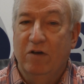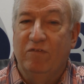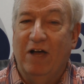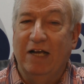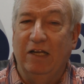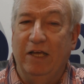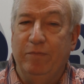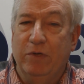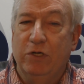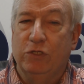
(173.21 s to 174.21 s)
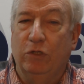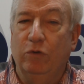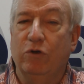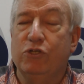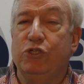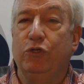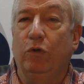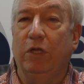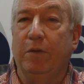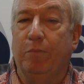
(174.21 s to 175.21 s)
Finally, Toluna's
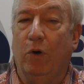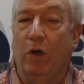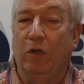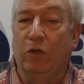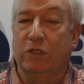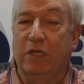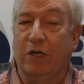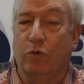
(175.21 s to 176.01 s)
Julie Paul looked at